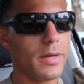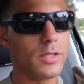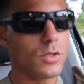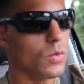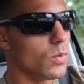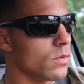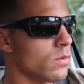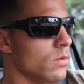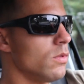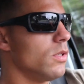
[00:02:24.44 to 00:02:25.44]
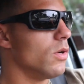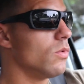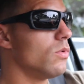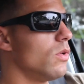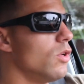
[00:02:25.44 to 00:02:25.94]
my school. You know,
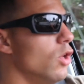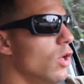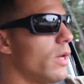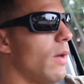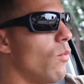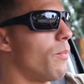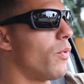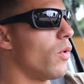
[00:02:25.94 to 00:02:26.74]
look at what